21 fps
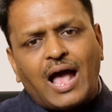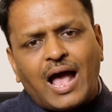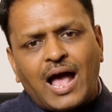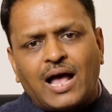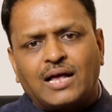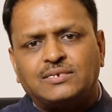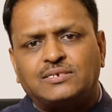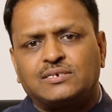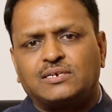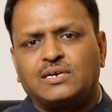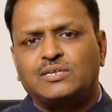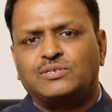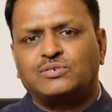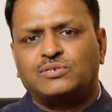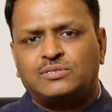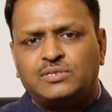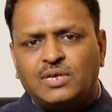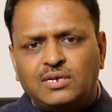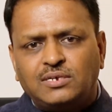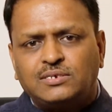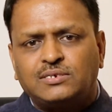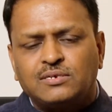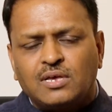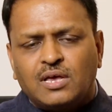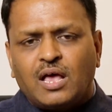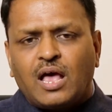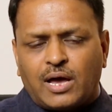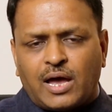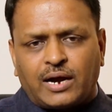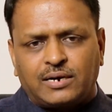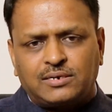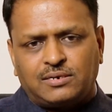As against this,
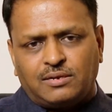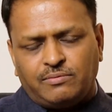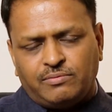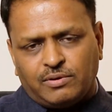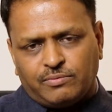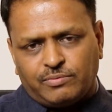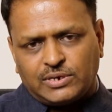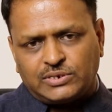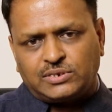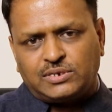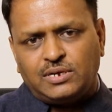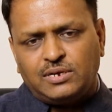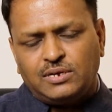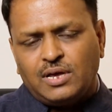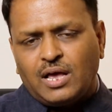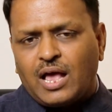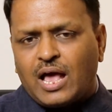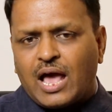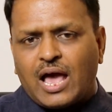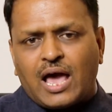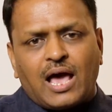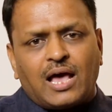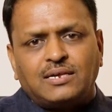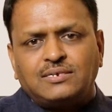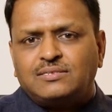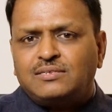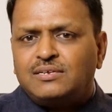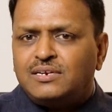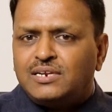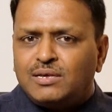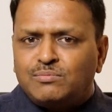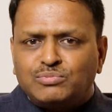active investing, as the
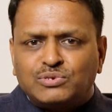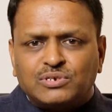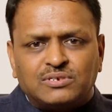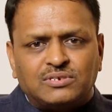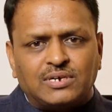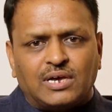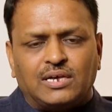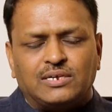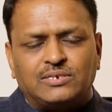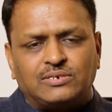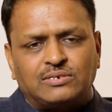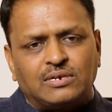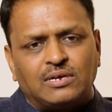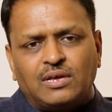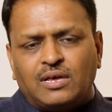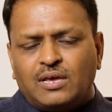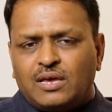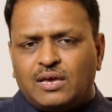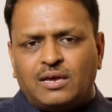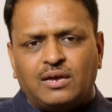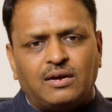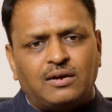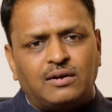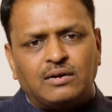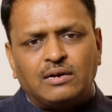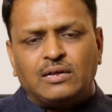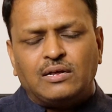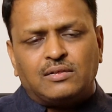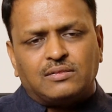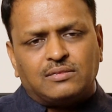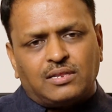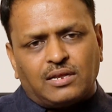name suggests, here
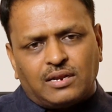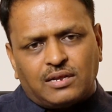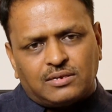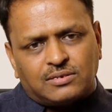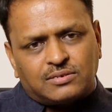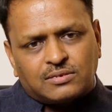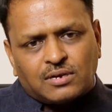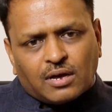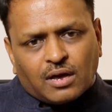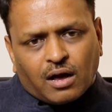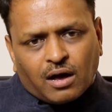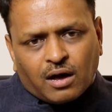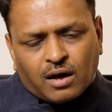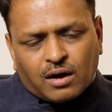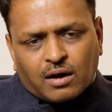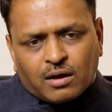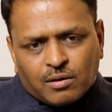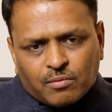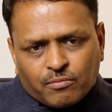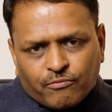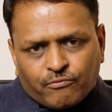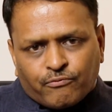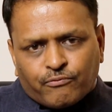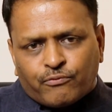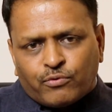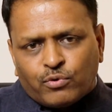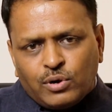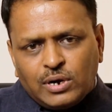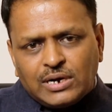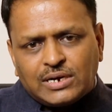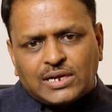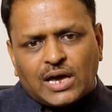there is a
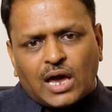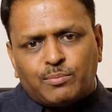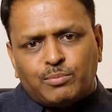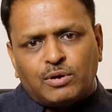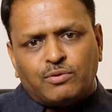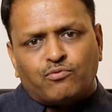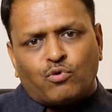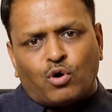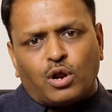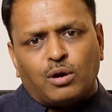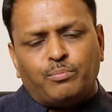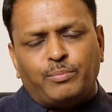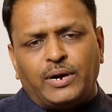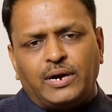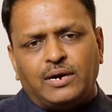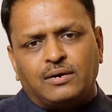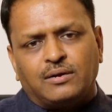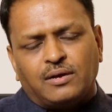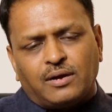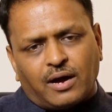full-time involvement.